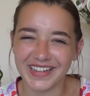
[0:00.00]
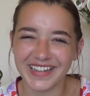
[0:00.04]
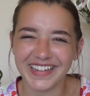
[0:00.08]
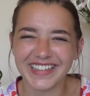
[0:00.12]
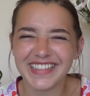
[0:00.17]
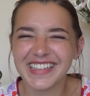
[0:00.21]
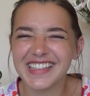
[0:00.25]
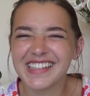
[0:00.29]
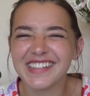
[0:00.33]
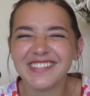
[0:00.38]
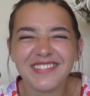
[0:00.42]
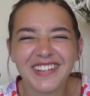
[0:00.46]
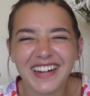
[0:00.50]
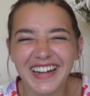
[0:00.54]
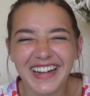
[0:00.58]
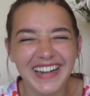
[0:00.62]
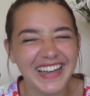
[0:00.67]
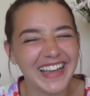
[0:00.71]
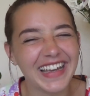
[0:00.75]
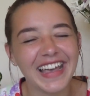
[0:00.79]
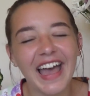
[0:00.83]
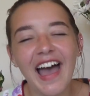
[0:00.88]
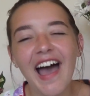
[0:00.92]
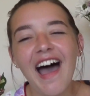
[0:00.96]

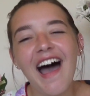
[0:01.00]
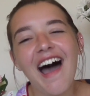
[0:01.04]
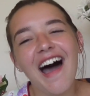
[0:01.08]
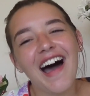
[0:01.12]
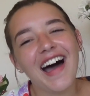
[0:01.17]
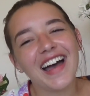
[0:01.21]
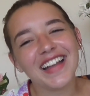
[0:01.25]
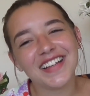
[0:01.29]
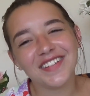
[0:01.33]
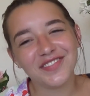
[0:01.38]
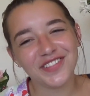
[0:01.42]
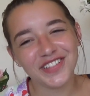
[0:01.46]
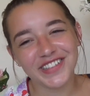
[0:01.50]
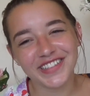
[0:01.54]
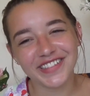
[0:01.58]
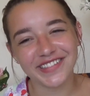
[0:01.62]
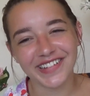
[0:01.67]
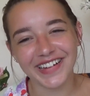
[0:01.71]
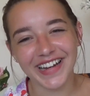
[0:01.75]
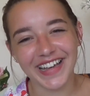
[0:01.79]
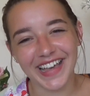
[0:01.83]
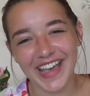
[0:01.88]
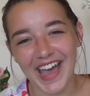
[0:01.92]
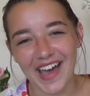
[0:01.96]
I wouldn't
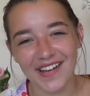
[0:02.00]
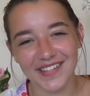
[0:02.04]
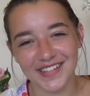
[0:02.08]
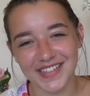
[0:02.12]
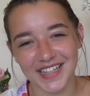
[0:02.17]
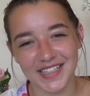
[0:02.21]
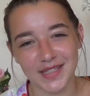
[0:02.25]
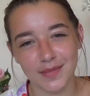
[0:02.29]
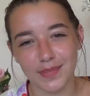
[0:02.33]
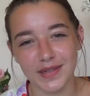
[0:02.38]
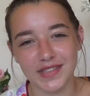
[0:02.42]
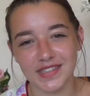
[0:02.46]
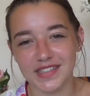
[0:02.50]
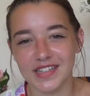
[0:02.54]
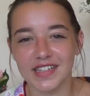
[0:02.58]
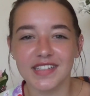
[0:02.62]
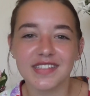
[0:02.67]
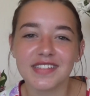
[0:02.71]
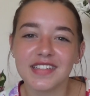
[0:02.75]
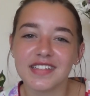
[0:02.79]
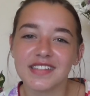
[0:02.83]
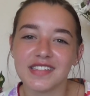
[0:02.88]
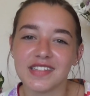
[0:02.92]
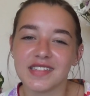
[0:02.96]
really count it as a business
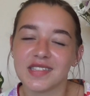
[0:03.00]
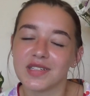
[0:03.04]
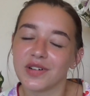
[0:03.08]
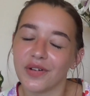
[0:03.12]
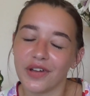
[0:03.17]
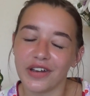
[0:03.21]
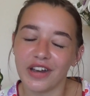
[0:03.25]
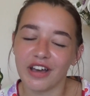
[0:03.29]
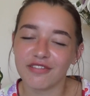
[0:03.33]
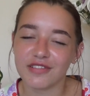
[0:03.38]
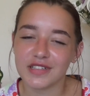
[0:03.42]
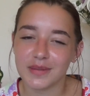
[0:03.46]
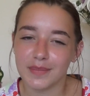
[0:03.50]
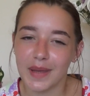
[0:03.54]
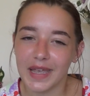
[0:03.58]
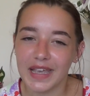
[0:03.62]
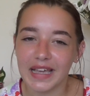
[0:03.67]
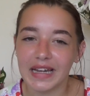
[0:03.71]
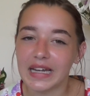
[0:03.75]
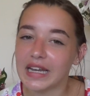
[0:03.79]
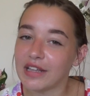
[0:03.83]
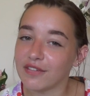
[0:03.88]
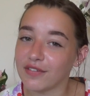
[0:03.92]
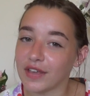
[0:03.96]
because it's not enough to make
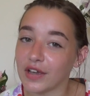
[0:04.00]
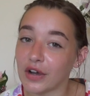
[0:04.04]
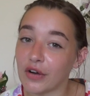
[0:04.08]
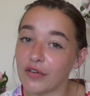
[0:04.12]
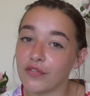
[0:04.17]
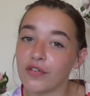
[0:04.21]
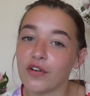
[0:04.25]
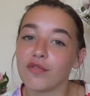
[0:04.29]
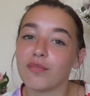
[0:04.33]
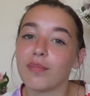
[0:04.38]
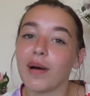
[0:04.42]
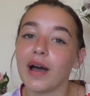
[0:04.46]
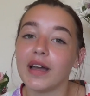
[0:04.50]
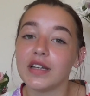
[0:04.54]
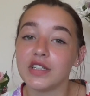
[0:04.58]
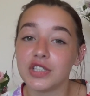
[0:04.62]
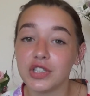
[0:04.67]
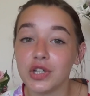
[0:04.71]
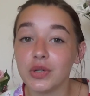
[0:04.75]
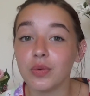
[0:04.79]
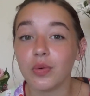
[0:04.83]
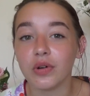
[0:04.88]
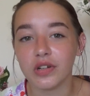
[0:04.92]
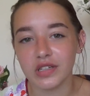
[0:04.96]
a living off of, but I
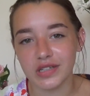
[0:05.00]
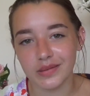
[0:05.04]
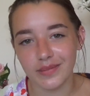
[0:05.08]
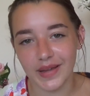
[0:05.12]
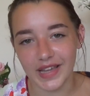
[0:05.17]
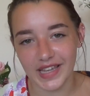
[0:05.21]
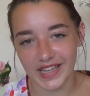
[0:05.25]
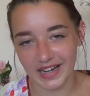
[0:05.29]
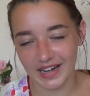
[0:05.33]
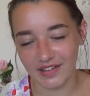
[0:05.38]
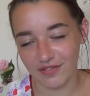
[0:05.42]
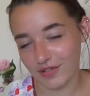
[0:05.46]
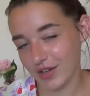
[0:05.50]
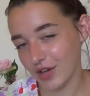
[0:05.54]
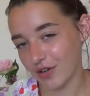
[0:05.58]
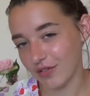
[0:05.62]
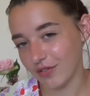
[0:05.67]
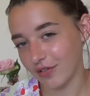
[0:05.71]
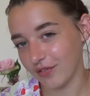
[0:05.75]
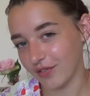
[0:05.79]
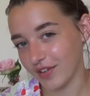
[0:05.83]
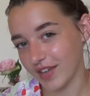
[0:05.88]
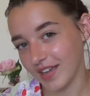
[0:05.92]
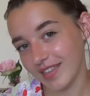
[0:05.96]
do want to make a living off
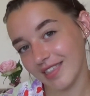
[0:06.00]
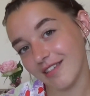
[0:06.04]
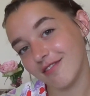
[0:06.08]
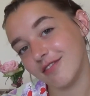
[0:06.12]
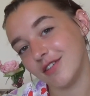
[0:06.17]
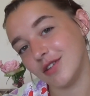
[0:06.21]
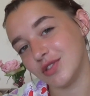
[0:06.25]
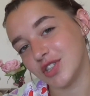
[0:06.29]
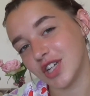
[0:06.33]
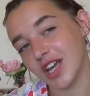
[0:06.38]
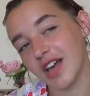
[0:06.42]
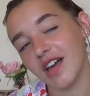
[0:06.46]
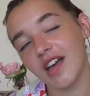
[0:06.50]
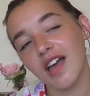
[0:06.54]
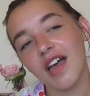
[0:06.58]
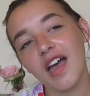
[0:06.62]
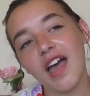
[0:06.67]
of it in the future.